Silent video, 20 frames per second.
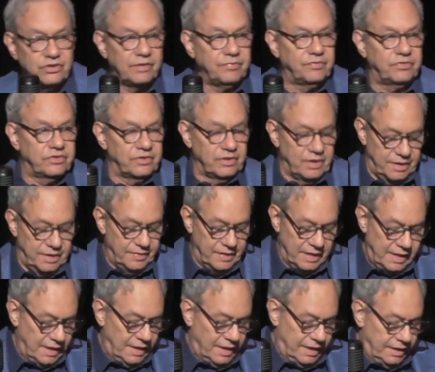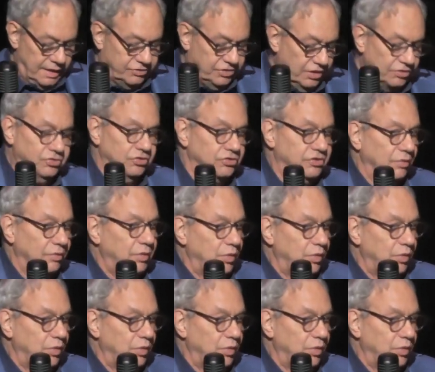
It's interesting.